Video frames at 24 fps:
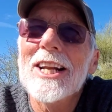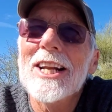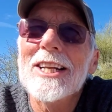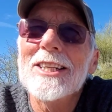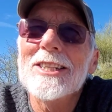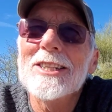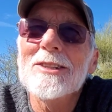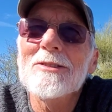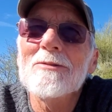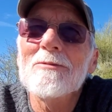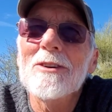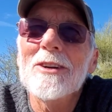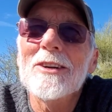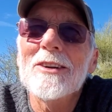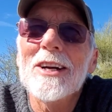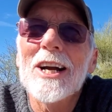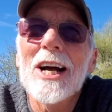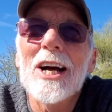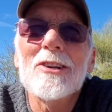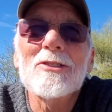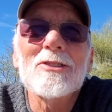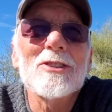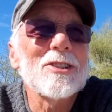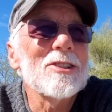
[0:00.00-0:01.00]
I just wonder
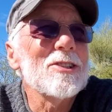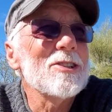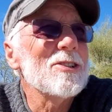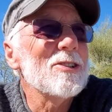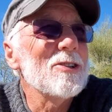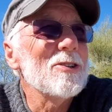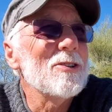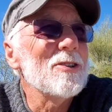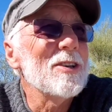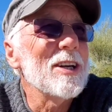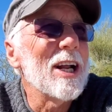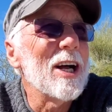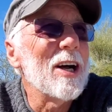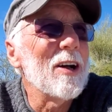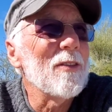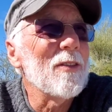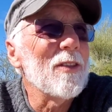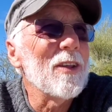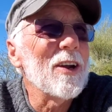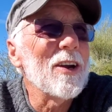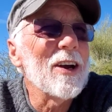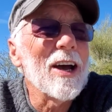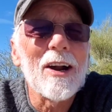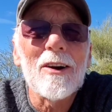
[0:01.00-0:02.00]
how she's doing out there.